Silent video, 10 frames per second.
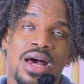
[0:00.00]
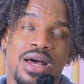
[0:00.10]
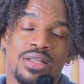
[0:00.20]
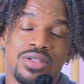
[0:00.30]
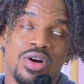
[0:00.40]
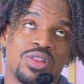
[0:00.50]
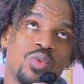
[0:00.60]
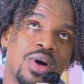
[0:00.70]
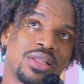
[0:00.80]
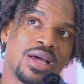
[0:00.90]
and on the
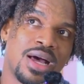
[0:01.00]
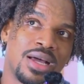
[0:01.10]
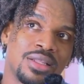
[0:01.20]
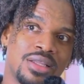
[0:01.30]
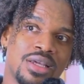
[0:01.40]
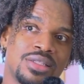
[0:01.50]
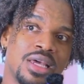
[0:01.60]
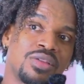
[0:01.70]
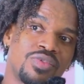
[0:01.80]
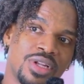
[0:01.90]
one hand, it's
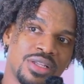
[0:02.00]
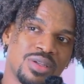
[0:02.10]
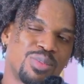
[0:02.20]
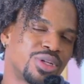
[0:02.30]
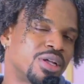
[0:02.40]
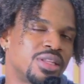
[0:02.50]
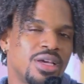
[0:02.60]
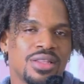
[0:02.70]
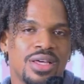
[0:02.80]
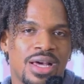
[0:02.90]
infinite, but on the
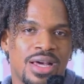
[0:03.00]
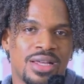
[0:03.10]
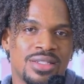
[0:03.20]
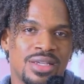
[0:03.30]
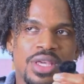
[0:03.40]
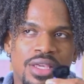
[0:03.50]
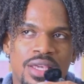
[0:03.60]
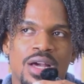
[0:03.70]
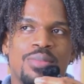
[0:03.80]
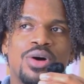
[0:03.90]
other hand,
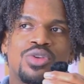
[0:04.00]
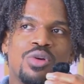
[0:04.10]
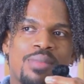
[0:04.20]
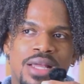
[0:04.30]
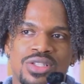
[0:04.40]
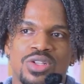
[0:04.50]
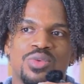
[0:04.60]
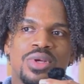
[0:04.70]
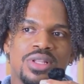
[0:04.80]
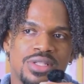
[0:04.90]
thinking about your mental
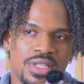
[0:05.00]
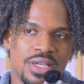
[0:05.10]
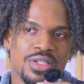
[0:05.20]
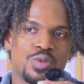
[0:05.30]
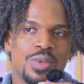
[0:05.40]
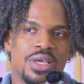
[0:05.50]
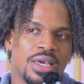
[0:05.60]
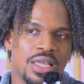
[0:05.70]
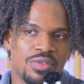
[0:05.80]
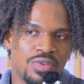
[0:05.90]
real estate as being
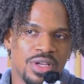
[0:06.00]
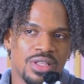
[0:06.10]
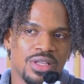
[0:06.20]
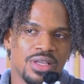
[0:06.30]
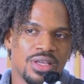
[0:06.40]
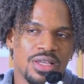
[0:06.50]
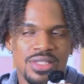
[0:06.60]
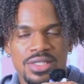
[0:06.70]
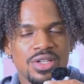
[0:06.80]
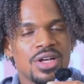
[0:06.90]
infinite
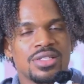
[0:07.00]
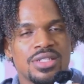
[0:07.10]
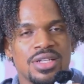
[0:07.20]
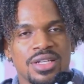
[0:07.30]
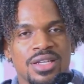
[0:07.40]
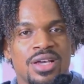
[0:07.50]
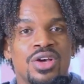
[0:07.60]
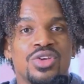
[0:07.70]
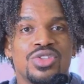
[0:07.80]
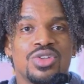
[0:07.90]
is exhausting.
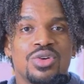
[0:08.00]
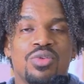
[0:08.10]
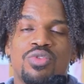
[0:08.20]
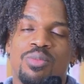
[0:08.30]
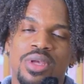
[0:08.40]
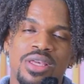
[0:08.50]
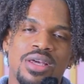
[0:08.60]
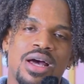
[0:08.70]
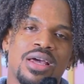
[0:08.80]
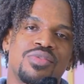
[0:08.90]
So for
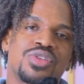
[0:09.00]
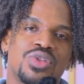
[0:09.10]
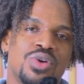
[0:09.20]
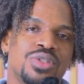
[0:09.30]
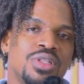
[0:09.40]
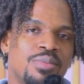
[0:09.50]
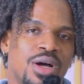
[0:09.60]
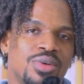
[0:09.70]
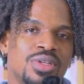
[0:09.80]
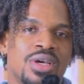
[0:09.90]
me, I have a certain
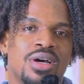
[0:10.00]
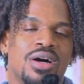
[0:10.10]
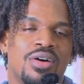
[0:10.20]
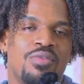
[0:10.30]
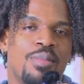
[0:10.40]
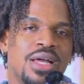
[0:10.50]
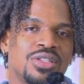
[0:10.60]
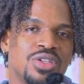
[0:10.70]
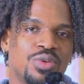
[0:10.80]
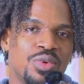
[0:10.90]
amount of
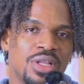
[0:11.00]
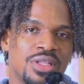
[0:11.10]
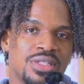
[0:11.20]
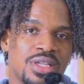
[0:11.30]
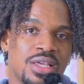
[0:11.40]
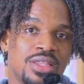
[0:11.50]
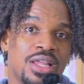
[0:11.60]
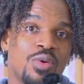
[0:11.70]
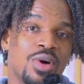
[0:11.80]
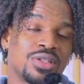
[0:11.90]
mental real estate that
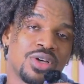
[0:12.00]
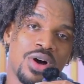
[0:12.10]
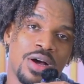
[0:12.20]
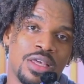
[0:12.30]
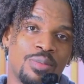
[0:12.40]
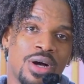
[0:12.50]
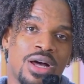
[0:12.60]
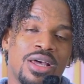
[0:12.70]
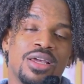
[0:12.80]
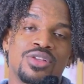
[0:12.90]
I want to
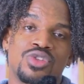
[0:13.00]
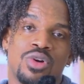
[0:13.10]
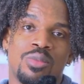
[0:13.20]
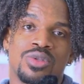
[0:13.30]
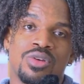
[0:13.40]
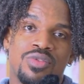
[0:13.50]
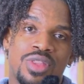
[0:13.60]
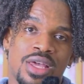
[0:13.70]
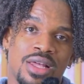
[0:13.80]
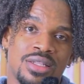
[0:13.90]
occupy in terms of
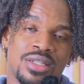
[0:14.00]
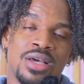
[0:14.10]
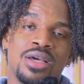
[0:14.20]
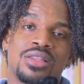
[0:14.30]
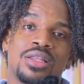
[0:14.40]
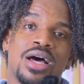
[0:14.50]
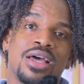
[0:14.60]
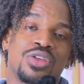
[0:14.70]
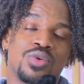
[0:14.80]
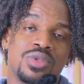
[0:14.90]
things that
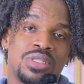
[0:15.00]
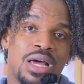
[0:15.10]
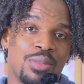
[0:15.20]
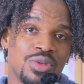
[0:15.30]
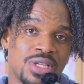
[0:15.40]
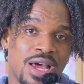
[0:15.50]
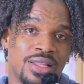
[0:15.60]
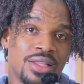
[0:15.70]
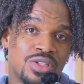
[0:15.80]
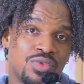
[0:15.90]
I use
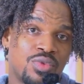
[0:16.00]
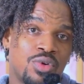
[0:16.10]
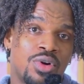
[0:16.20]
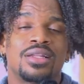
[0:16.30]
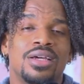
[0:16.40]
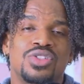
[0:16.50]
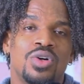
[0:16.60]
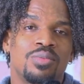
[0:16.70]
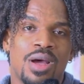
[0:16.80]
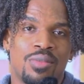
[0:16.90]
mnemotechnics for. And I
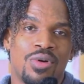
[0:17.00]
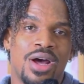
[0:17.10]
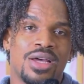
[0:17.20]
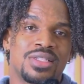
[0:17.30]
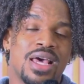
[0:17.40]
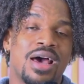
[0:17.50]
don't memorize